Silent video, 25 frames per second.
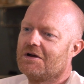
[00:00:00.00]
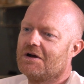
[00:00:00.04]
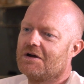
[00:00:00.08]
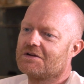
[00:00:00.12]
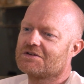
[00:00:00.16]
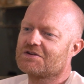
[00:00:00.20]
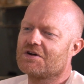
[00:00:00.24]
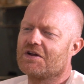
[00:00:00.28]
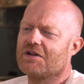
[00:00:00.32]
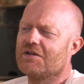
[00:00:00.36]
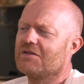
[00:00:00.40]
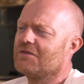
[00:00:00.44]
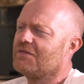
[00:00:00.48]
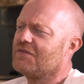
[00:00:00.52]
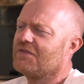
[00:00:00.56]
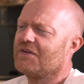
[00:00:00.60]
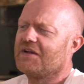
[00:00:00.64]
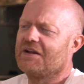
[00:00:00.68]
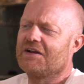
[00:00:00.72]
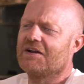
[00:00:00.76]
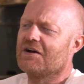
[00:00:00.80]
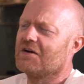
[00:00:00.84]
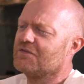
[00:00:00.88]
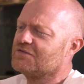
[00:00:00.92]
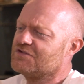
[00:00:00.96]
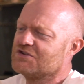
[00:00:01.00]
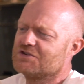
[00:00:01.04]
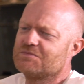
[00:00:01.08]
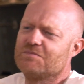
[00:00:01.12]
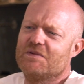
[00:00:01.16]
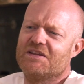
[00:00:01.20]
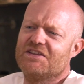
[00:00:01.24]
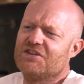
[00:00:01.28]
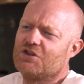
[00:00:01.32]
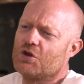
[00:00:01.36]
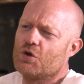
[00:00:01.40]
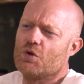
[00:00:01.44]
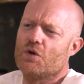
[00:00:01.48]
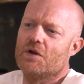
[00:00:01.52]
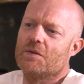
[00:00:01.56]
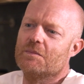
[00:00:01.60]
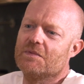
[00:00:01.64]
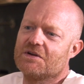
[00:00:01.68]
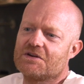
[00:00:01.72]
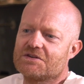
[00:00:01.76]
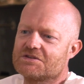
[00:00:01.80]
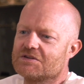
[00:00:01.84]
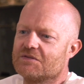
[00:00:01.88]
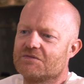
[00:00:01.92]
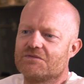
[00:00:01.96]
It's kind of the thing that I've just been doing
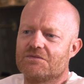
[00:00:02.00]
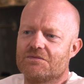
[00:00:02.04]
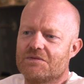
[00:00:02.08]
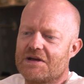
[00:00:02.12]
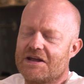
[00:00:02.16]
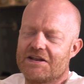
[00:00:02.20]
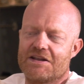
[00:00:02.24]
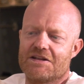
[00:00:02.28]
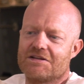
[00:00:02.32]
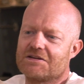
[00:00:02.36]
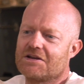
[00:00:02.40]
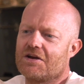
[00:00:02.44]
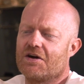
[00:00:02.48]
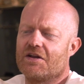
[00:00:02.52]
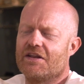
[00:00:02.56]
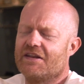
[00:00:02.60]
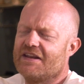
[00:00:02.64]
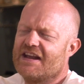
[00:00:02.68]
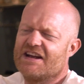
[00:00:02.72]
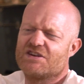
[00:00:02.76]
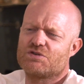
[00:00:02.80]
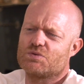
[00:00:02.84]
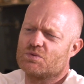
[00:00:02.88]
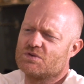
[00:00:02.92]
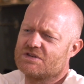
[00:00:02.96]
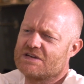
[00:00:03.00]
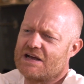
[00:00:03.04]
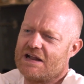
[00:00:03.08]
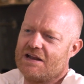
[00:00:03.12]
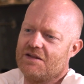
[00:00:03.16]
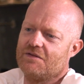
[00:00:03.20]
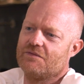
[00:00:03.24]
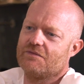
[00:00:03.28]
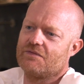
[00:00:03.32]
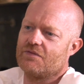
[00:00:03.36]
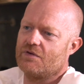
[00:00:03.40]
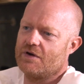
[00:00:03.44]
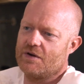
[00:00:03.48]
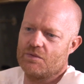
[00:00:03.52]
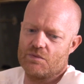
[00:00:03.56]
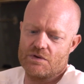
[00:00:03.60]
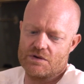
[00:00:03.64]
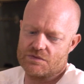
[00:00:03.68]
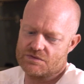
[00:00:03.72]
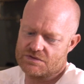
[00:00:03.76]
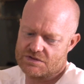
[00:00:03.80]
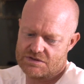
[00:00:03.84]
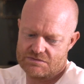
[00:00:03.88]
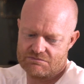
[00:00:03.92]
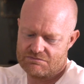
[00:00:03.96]
because I've had a kind of natural talent for it when I
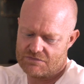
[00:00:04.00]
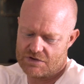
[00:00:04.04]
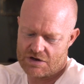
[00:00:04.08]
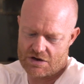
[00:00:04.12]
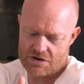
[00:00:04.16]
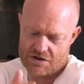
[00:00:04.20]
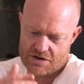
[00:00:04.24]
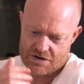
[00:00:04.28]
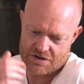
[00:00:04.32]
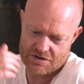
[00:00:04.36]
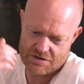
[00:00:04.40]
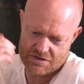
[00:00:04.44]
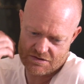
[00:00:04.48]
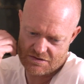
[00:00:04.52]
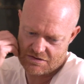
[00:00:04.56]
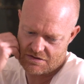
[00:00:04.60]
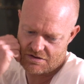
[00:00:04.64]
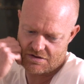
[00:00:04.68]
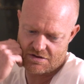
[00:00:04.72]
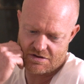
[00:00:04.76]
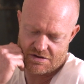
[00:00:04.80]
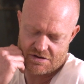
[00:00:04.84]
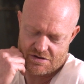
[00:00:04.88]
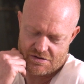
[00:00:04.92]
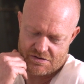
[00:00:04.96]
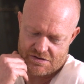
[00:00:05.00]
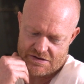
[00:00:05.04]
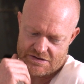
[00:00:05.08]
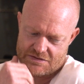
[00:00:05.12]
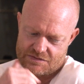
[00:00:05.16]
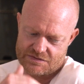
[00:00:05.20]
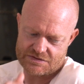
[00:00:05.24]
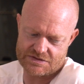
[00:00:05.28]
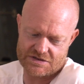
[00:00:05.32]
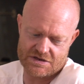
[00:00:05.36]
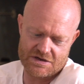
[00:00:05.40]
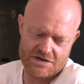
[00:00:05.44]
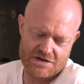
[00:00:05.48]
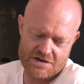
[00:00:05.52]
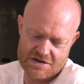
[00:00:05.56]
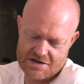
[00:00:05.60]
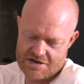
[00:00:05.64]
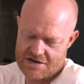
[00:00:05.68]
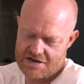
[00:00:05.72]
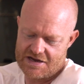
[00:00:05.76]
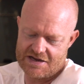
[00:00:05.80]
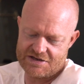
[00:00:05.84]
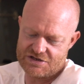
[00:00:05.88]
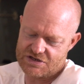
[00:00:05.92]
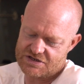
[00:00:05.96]
was younger, you know, that was,
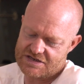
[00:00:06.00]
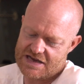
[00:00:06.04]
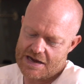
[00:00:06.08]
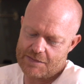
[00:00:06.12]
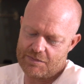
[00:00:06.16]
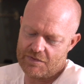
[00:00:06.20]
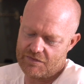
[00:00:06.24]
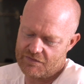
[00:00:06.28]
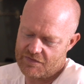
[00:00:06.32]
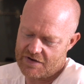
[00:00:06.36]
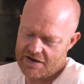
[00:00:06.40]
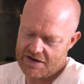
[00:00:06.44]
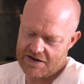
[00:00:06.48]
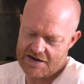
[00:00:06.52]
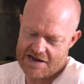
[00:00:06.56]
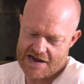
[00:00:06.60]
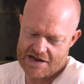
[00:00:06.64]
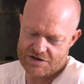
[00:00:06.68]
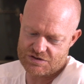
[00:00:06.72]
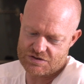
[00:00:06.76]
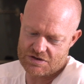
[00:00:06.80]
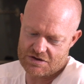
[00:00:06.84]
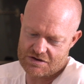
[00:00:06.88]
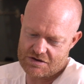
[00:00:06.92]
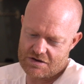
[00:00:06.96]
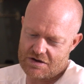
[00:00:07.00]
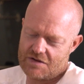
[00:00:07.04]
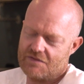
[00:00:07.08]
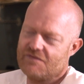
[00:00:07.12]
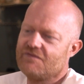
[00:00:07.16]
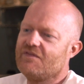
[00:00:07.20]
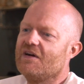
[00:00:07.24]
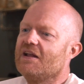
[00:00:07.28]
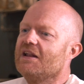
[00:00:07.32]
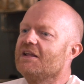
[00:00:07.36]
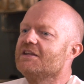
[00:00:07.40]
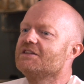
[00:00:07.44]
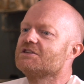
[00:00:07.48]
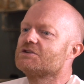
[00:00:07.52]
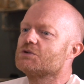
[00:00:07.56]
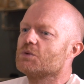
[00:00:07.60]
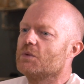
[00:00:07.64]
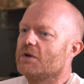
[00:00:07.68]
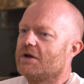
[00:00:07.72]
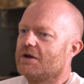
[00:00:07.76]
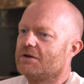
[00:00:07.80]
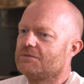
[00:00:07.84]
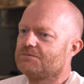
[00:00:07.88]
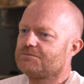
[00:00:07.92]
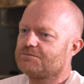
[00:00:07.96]
it just happened very naturally, I kind of fell into
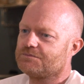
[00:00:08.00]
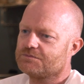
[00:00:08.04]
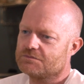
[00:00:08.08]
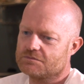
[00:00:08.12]
it.